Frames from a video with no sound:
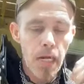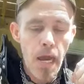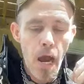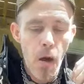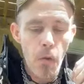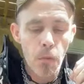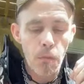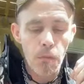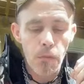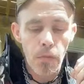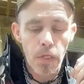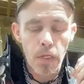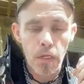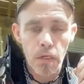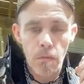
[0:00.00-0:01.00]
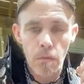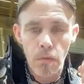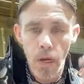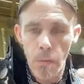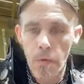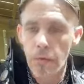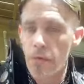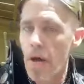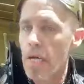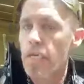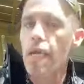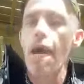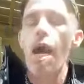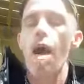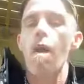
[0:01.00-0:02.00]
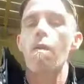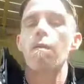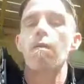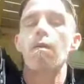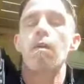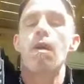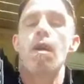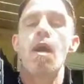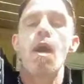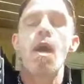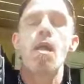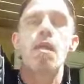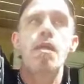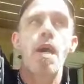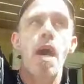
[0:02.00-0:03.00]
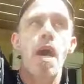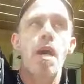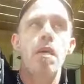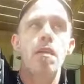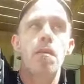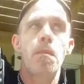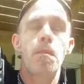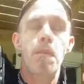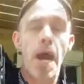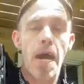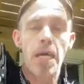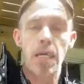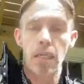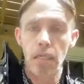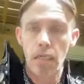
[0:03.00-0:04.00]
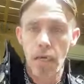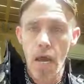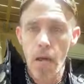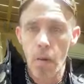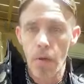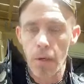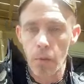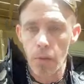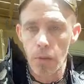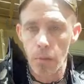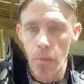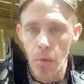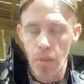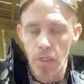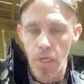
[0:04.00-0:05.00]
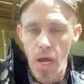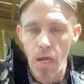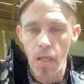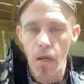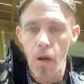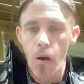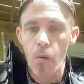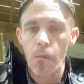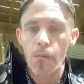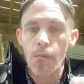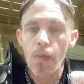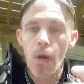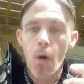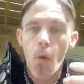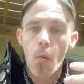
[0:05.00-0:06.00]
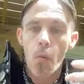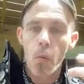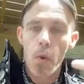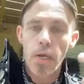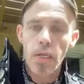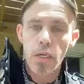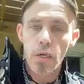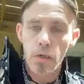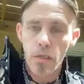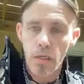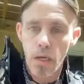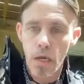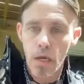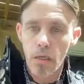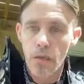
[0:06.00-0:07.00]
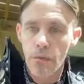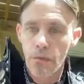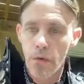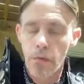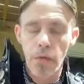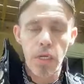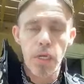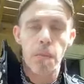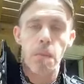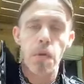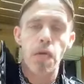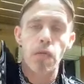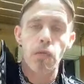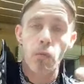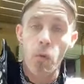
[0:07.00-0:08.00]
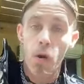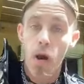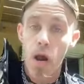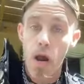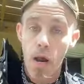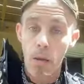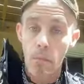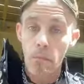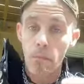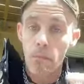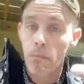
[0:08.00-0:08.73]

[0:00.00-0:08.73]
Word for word: Now, come to find out that back in the day when it was a bordello, when your 10 to 15 minutes were up